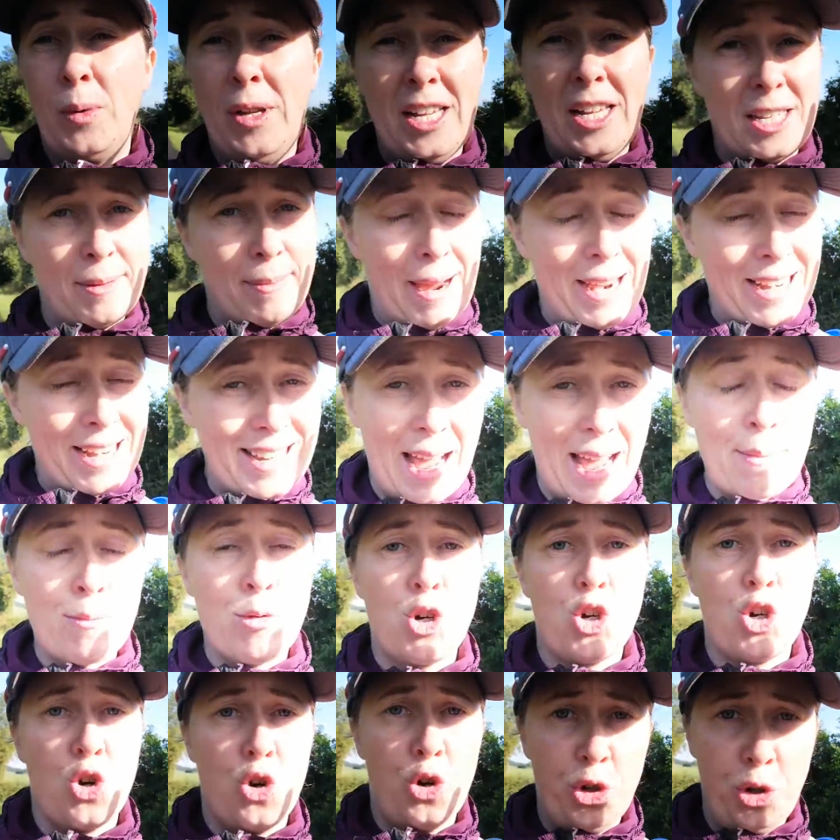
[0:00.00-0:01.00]
we need to make damn
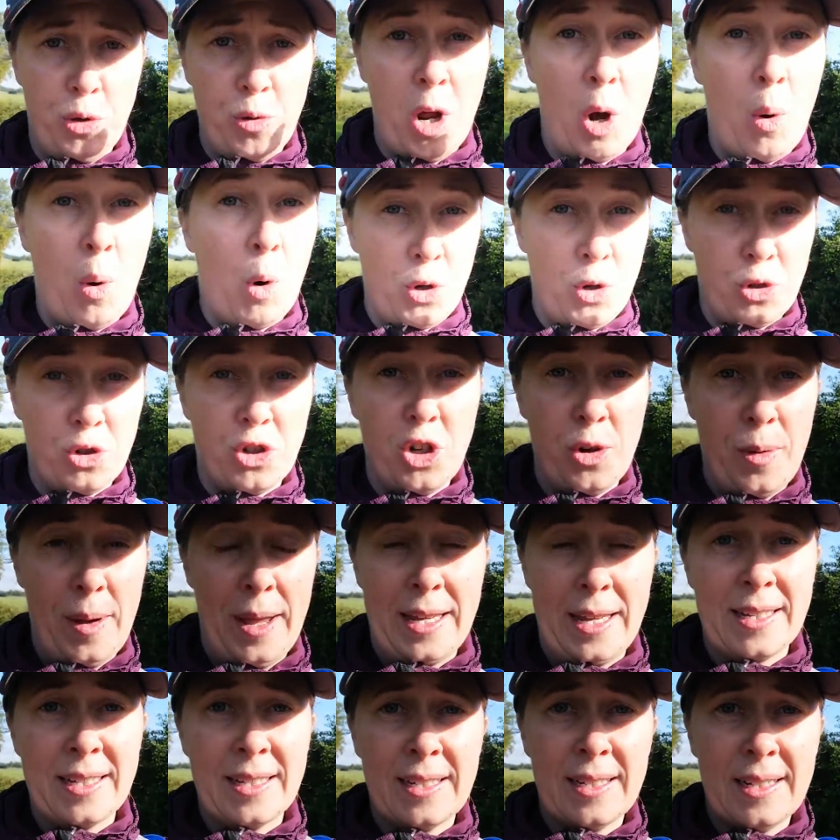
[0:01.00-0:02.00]
sure you know what you're
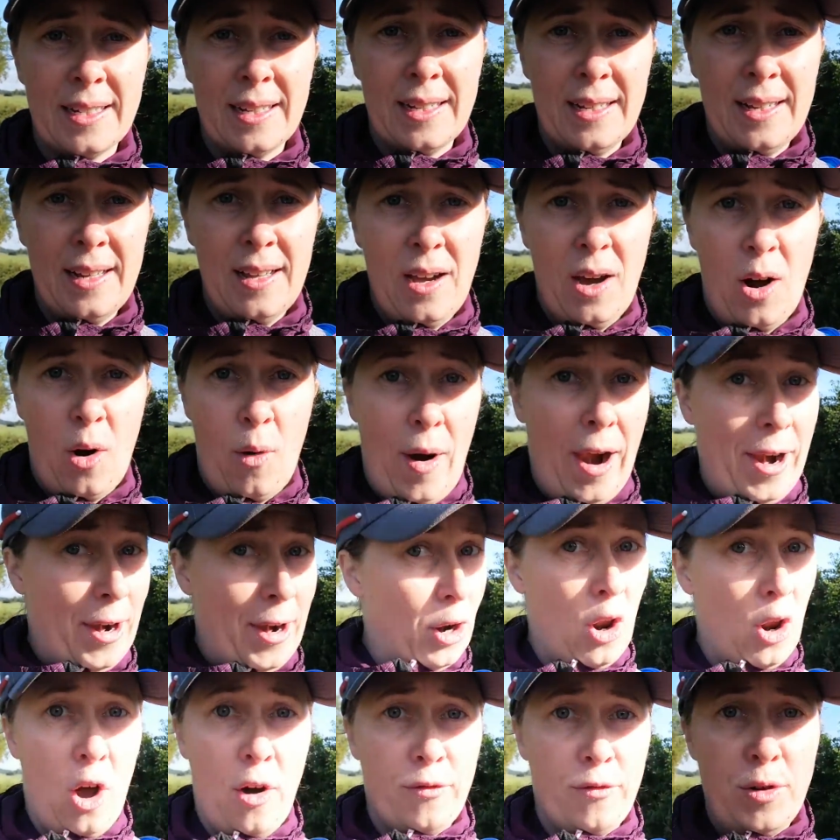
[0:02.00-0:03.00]
doing. All right, and
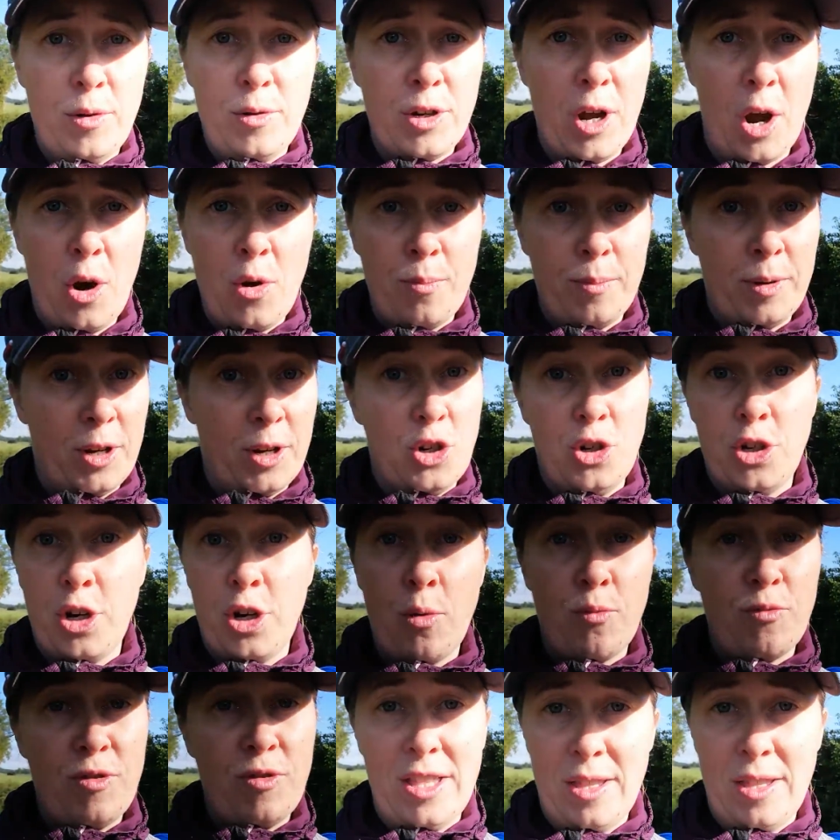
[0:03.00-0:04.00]
a lot of you don't because you
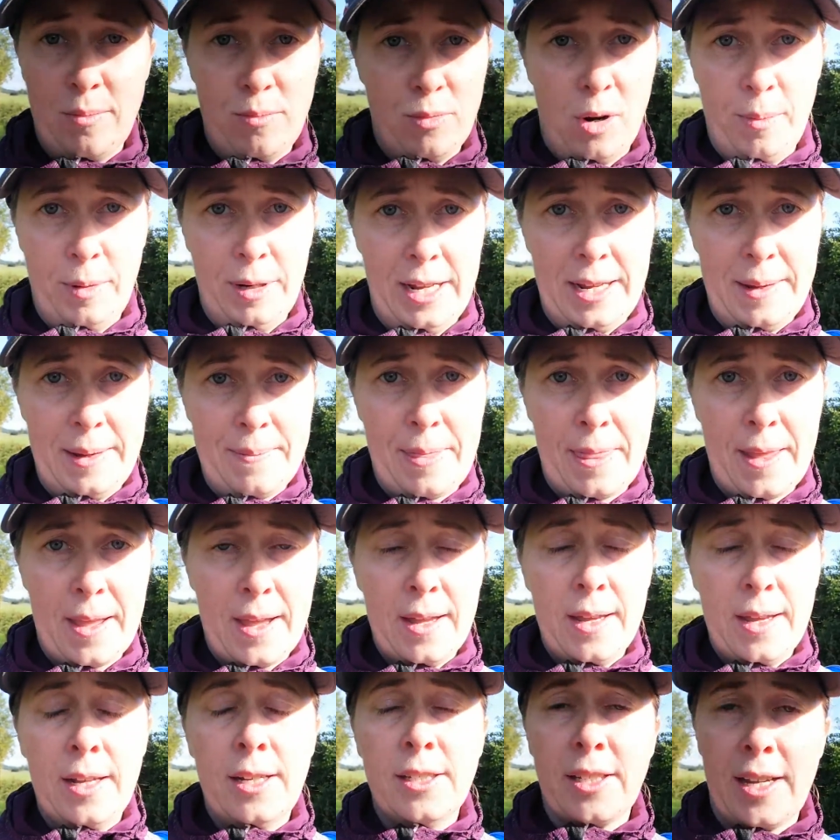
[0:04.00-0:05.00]
don't read them properly.
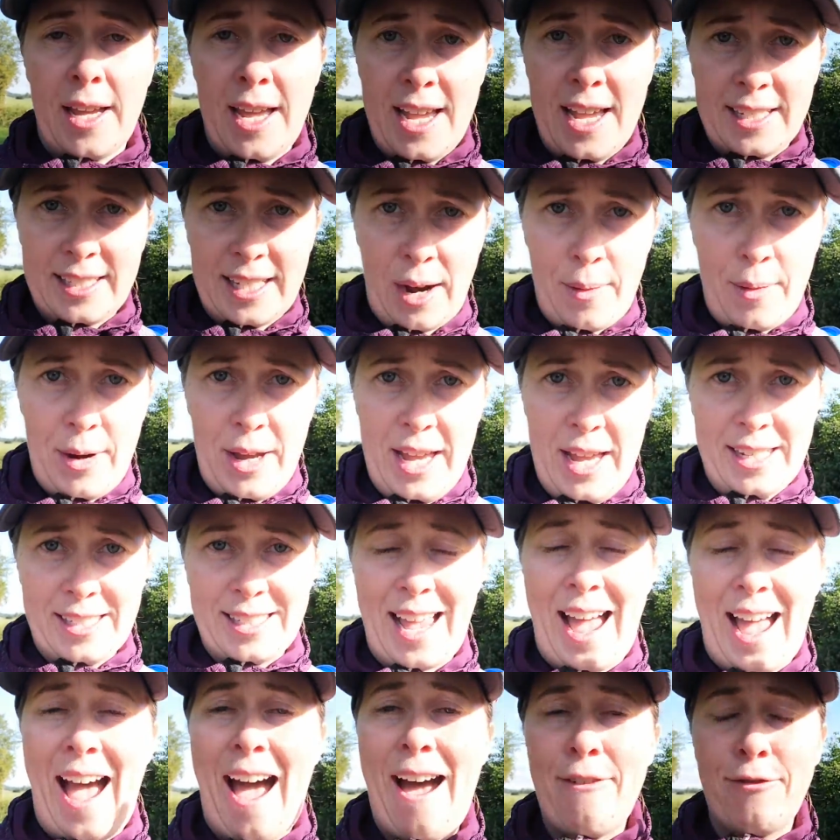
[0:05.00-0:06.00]
So here's how it
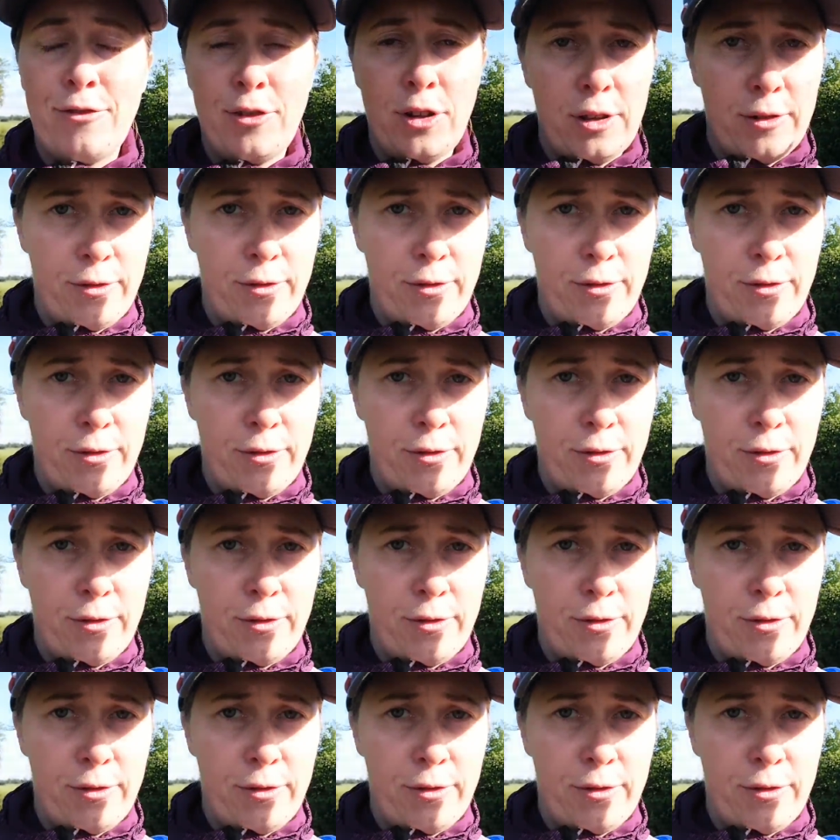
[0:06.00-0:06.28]
is. After